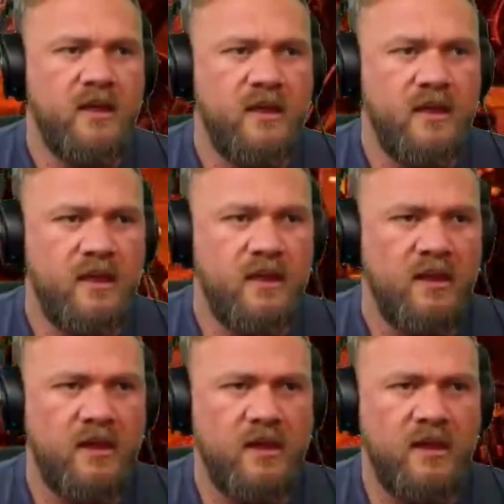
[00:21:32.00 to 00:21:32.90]

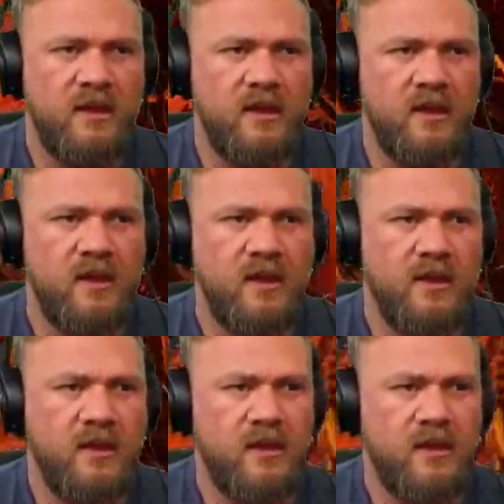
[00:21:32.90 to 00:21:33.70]
(silence)